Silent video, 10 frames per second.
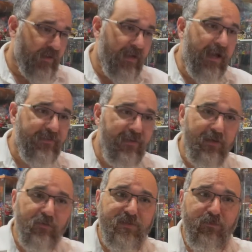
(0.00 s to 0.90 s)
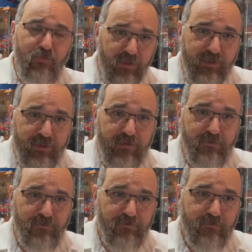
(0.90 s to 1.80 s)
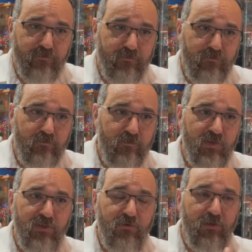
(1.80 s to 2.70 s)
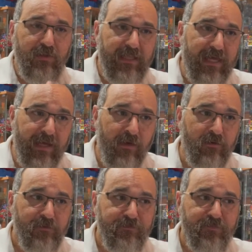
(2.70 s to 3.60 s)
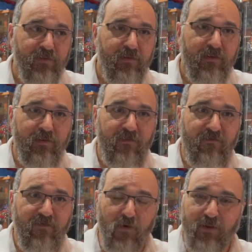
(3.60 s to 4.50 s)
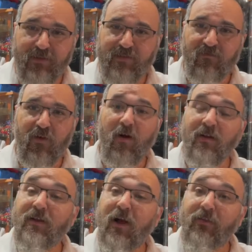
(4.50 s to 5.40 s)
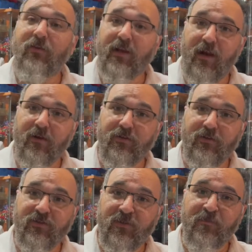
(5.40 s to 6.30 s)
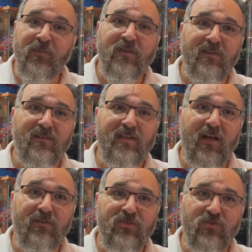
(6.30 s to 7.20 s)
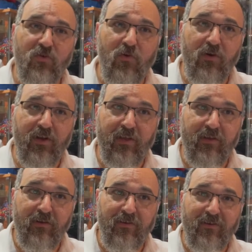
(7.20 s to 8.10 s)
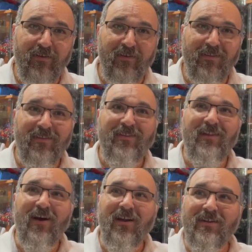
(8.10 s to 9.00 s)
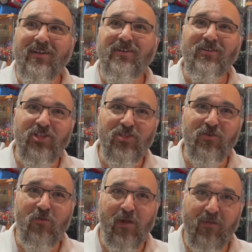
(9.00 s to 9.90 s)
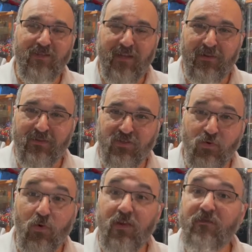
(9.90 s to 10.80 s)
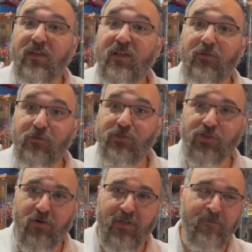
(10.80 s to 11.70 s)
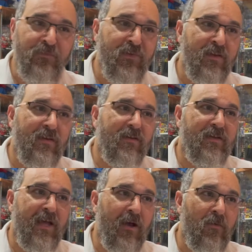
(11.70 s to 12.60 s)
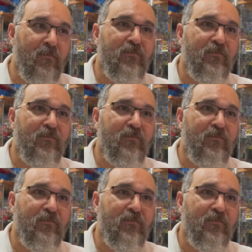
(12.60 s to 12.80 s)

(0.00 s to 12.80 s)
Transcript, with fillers: I think it was brilliant to allow the focus to fall on other characters to tell the story, the unconditional way of telling the story of the hero's journey. Now,